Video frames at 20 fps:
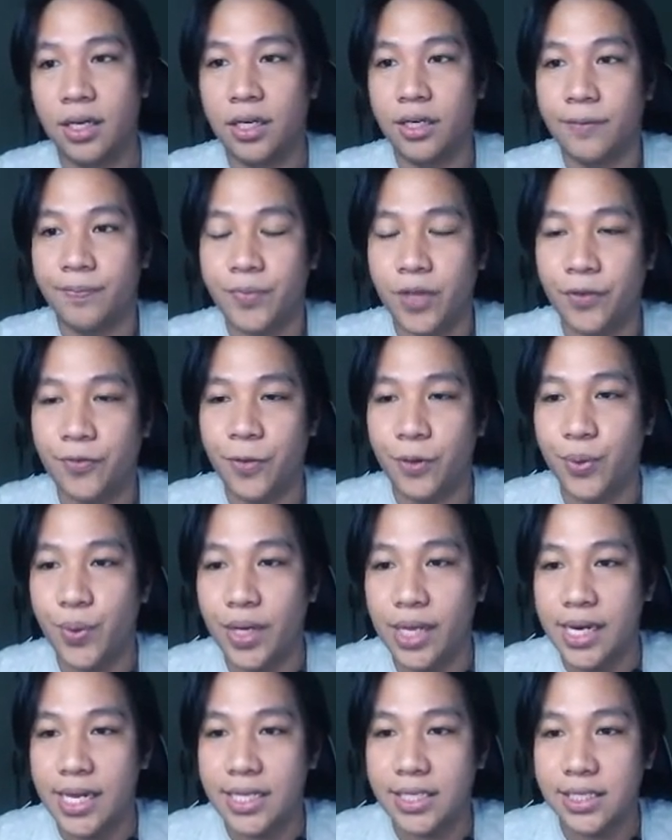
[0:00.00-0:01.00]
If you
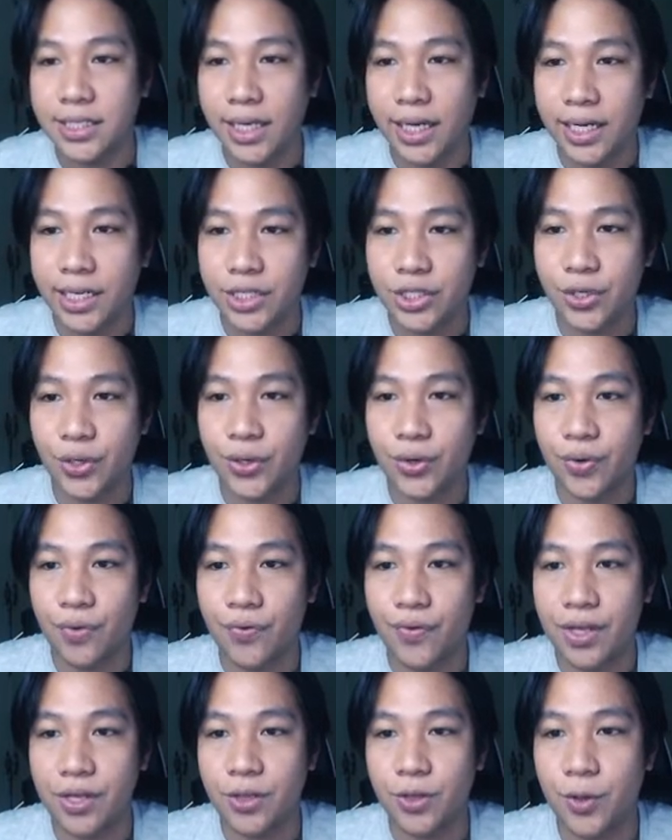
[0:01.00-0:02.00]
quickly change your
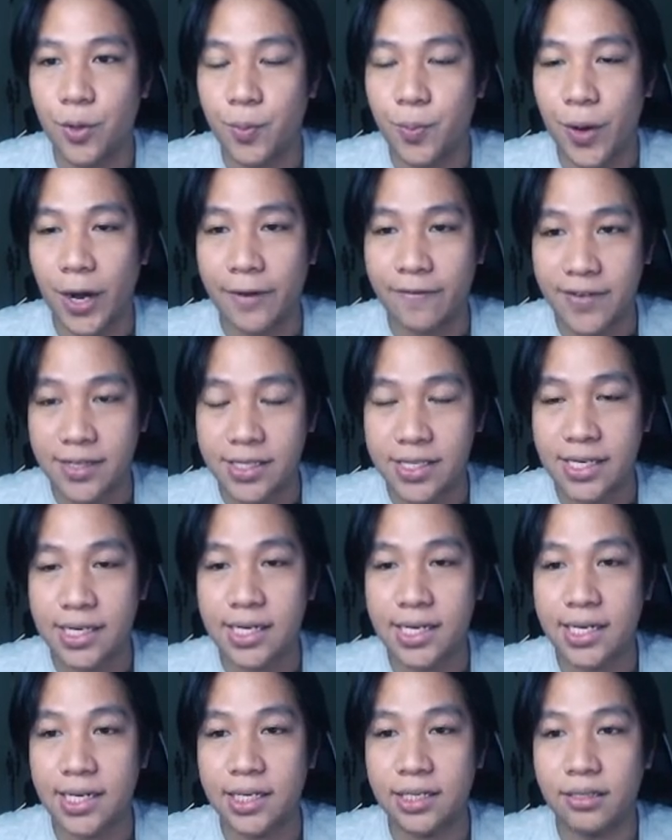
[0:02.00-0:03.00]
video
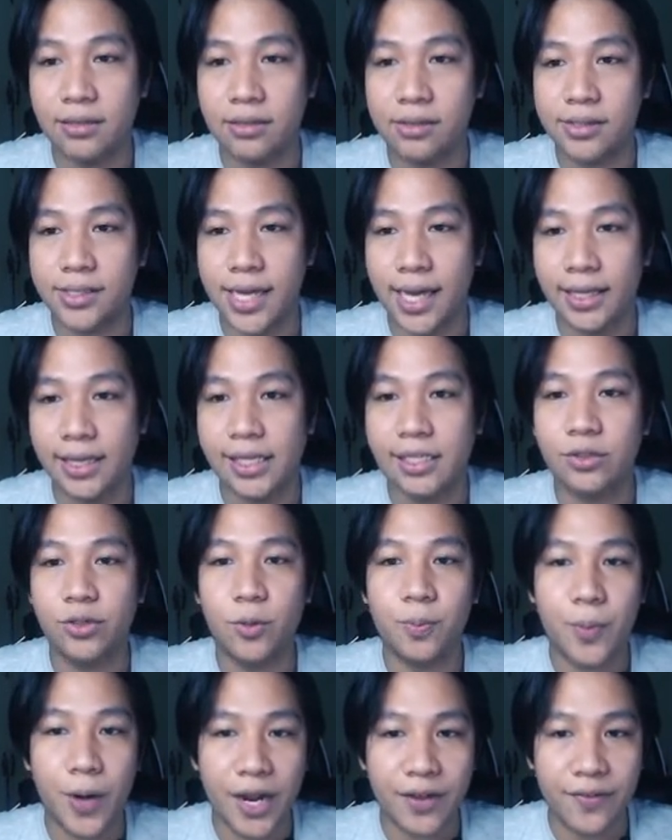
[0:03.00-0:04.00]
privacy setting to
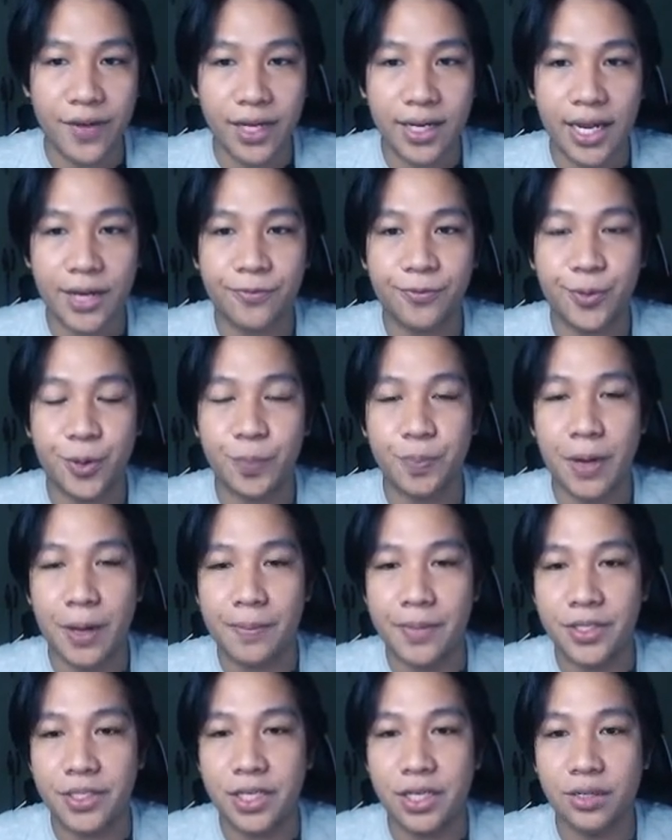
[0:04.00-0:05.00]
private after
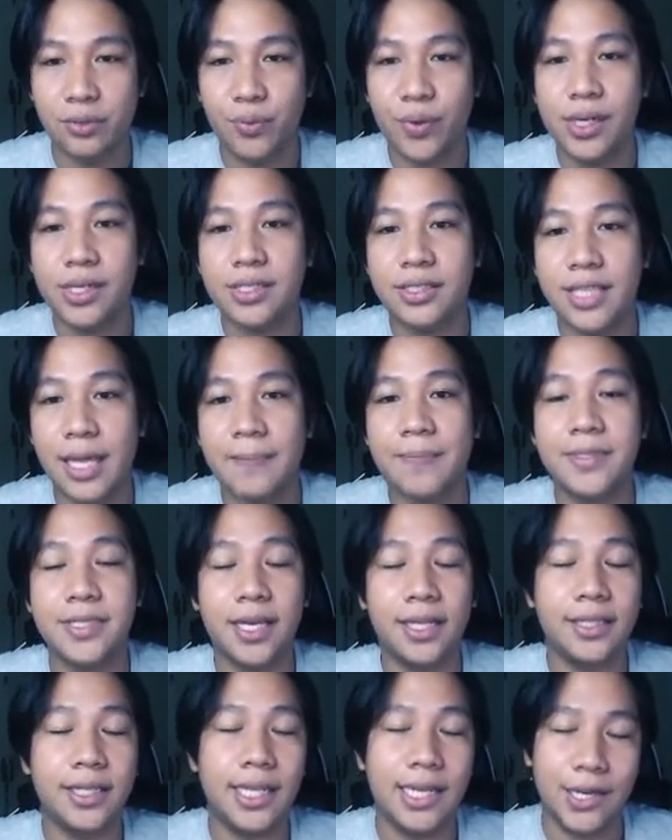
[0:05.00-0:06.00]
publishing, we'll stop
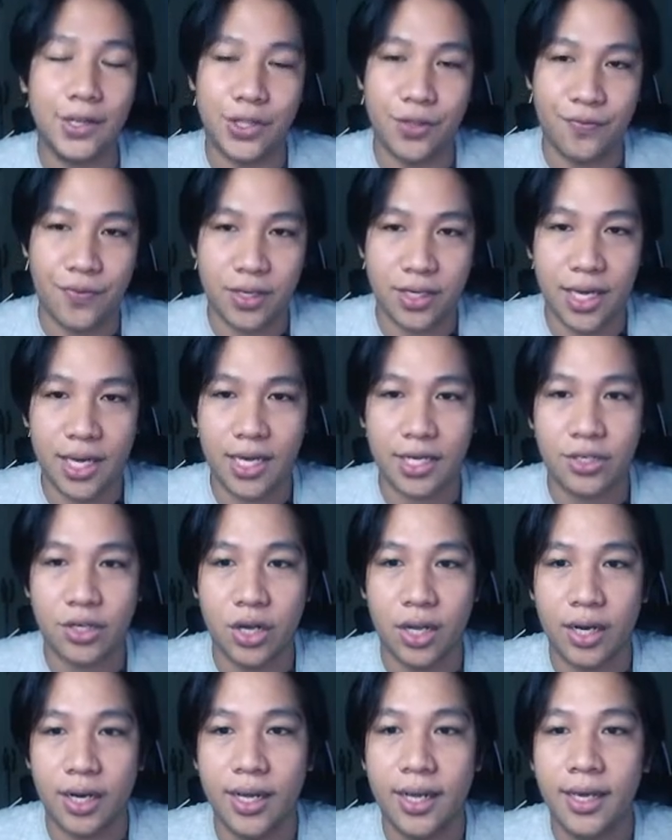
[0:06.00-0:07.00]
sending
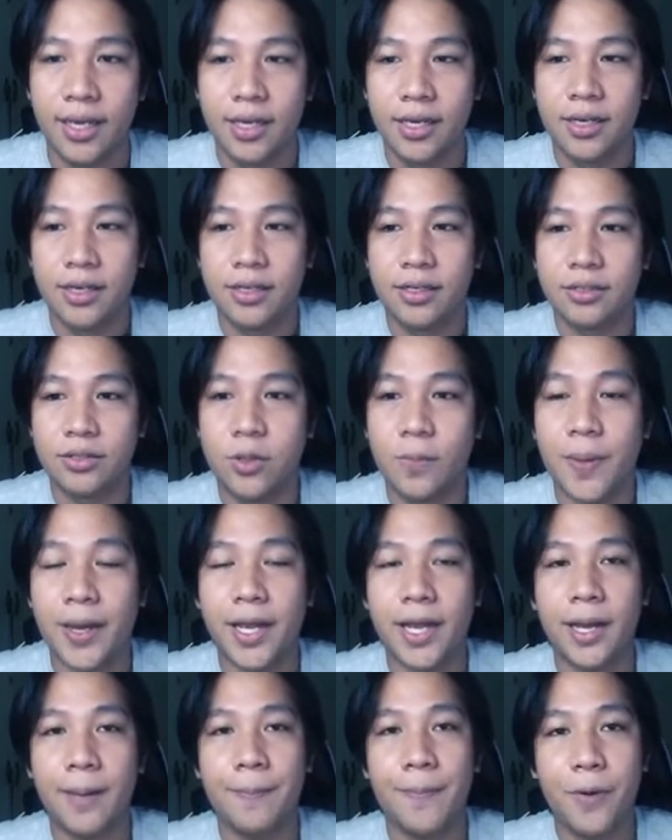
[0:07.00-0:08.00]
notification. So,
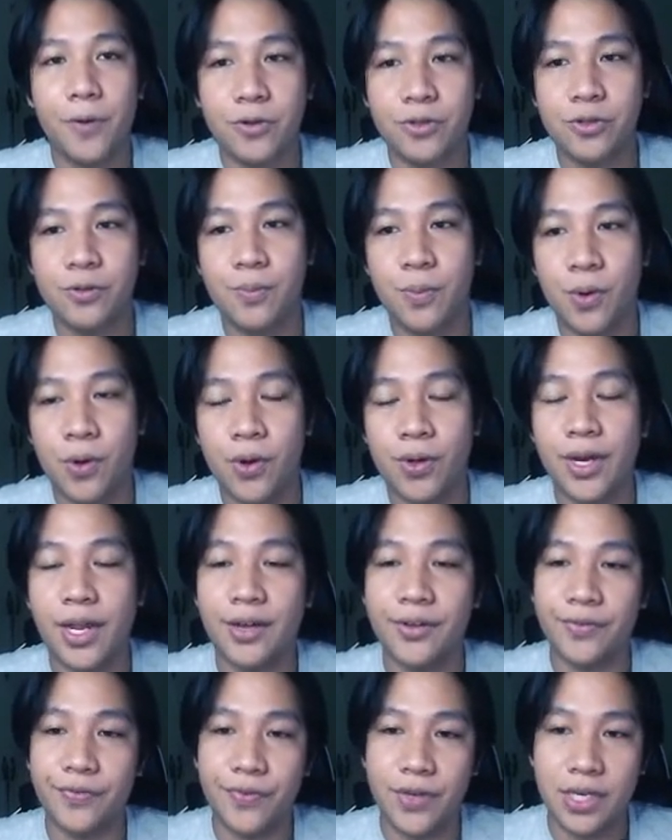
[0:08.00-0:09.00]
pagka-post mo
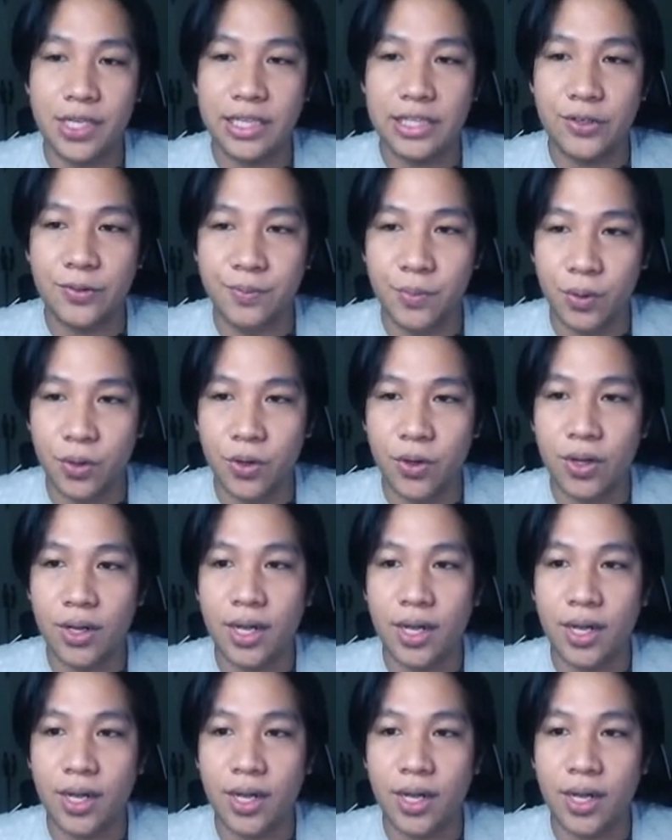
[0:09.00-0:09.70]
ng video mo,